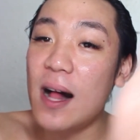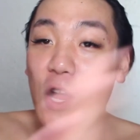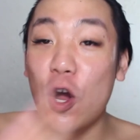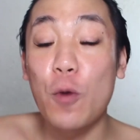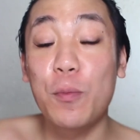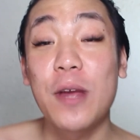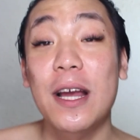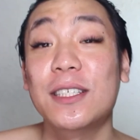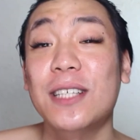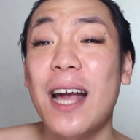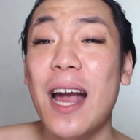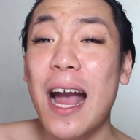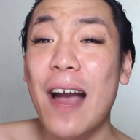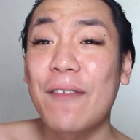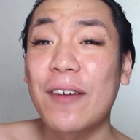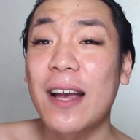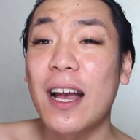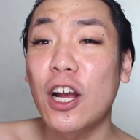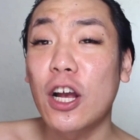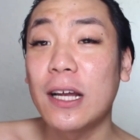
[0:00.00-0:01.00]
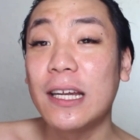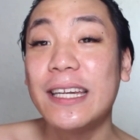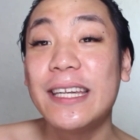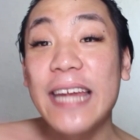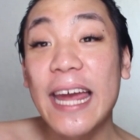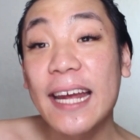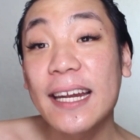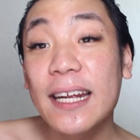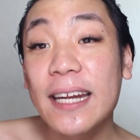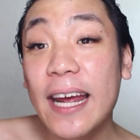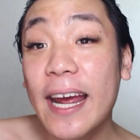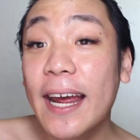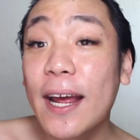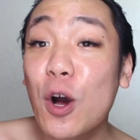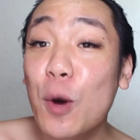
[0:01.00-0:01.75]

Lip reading: I hope you guys are having a good day today.